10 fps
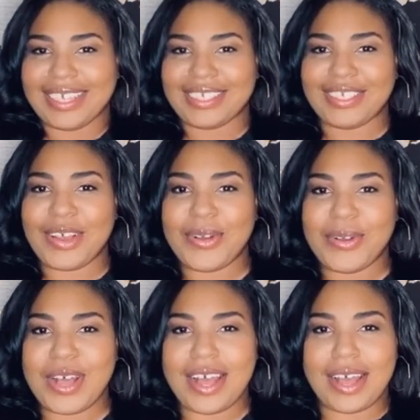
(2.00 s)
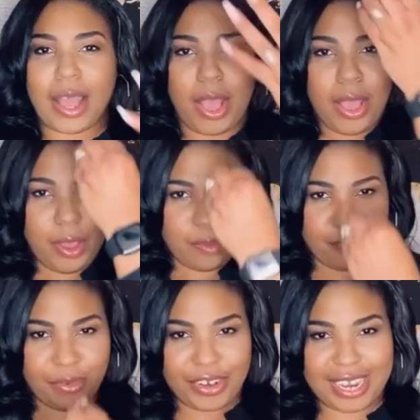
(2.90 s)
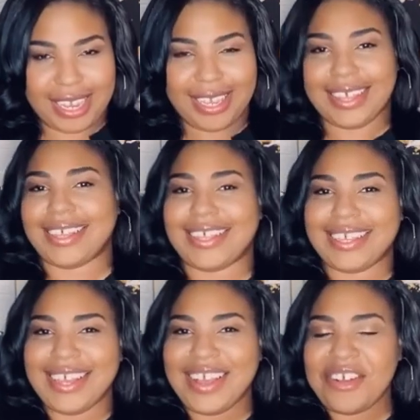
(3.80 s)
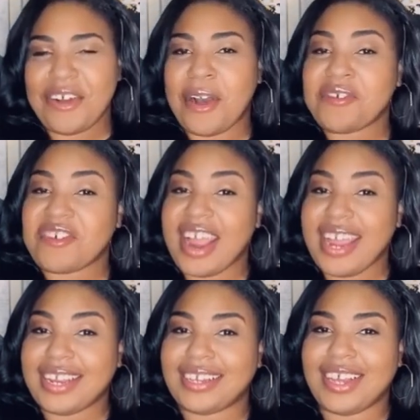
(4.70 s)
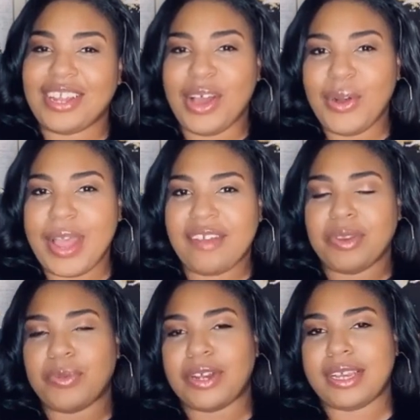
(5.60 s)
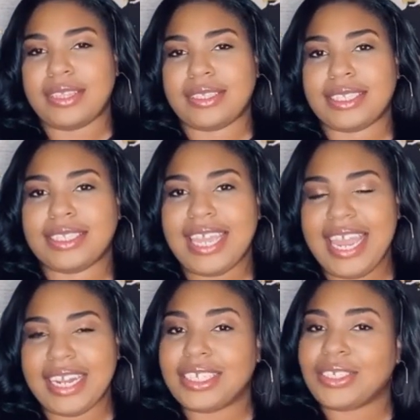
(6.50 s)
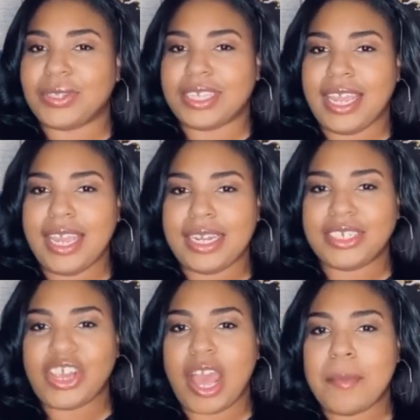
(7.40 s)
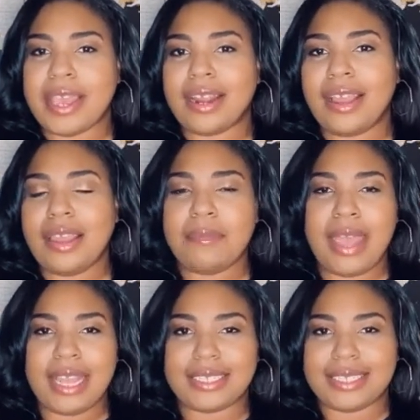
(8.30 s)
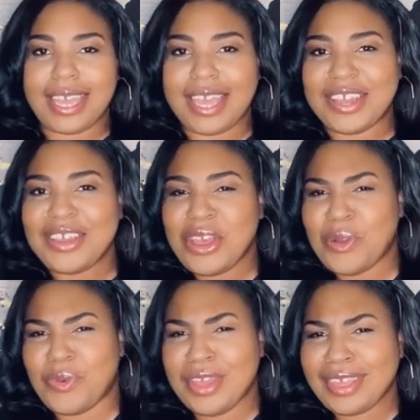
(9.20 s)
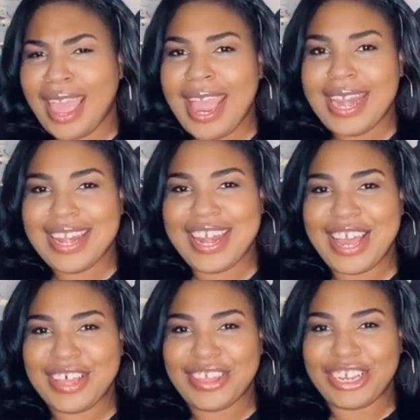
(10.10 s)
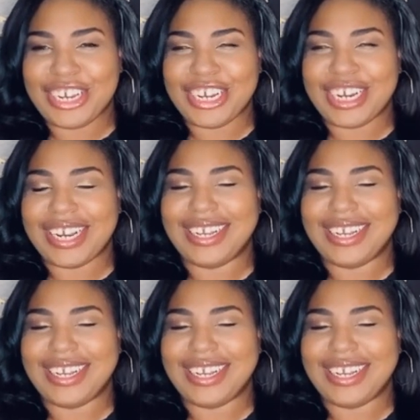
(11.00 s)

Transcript: So, breathe. All right. Hello, everyone. This is Candace on the Candy Shop, and I am back today with another